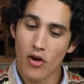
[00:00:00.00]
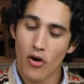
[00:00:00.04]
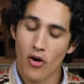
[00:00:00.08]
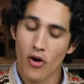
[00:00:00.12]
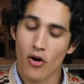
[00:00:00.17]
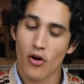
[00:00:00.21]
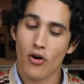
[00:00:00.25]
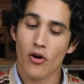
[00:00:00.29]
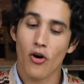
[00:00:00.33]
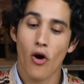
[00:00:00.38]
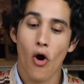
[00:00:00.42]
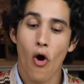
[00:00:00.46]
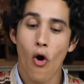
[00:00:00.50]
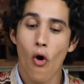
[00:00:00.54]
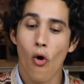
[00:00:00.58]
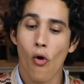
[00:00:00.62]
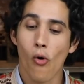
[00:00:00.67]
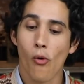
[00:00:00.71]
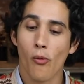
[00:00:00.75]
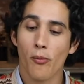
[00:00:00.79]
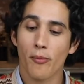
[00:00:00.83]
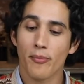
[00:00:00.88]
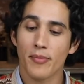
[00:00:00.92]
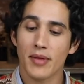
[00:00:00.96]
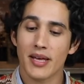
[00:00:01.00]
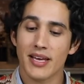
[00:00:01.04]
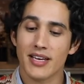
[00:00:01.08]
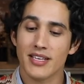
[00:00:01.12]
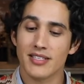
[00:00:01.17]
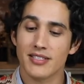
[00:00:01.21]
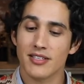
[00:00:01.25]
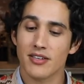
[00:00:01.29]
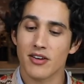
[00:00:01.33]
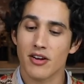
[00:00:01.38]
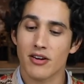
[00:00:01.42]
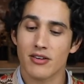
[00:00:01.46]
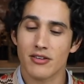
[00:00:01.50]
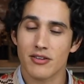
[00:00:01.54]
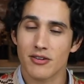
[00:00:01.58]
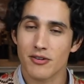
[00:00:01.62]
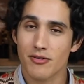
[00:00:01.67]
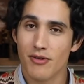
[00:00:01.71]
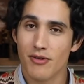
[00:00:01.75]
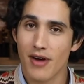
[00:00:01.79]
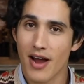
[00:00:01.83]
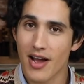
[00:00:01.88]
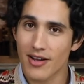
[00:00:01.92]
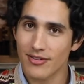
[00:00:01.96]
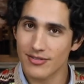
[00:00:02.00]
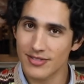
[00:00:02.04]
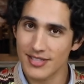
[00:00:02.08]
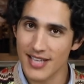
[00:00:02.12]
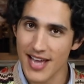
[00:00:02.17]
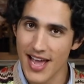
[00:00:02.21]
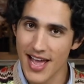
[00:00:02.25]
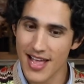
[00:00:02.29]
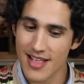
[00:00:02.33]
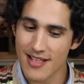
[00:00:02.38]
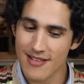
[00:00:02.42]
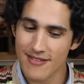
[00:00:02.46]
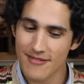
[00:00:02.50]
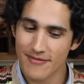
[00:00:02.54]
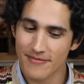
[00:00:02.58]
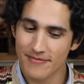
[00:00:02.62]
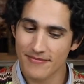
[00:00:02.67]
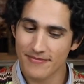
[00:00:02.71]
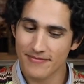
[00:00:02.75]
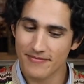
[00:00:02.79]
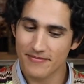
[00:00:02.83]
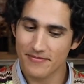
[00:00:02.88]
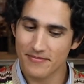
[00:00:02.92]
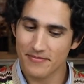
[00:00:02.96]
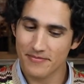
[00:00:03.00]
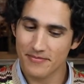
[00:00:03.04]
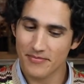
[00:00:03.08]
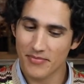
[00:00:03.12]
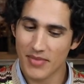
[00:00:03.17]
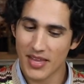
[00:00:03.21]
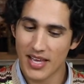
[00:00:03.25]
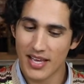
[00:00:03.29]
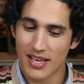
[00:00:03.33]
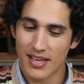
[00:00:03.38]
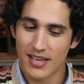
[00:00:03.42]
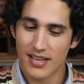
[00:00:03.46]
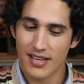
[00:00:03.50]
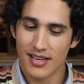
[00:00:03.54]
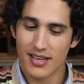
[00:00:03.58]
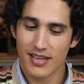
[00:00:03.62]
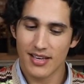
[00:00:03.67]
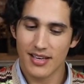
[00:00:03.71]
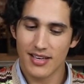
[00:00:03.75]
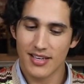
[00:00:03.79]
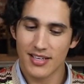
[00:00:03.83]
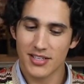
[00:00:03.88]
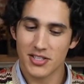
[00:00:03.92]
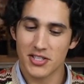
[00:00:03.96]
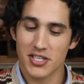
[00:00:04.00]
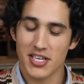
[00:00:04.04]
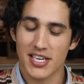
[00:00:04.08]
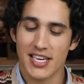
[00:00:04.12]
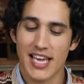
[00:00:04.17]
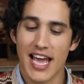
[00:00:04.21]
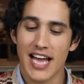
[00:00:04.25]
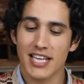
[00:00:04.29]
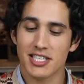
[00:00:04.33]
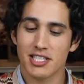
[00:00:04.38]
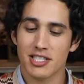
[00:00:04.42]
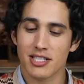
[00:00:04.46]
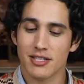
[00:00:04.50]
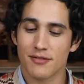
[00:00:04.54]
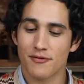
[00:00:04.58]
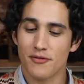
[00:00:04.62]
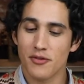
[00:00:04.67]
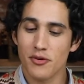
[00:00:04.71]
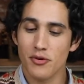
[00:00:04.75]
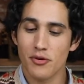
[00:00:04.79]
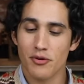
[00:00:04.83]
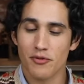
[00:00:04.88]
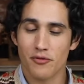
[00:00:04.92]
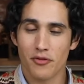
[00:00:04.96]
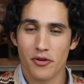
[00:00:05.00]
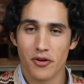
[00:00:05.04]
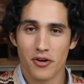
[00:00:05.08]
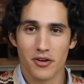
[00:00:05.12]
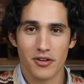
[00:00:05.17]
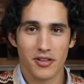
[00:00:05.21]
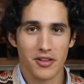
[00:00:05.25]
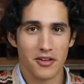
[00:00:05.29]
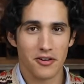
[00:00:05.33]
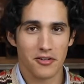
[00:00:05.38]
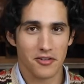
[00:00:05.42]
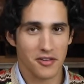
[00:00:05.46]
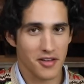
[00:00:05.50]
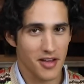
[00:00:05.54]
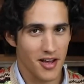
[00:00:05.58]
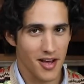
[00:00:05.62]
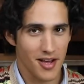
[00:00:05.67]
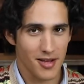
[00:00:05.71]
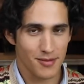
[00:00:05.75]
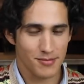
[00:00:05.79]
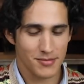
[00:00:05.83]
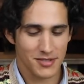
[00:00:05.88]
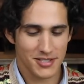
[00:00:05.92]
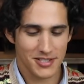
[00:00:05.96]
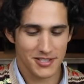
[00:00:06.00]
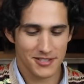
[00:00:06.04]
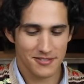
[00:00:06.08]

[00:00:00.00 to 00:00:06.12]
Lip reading: Her home is an underground den. She catches food for her little cubs.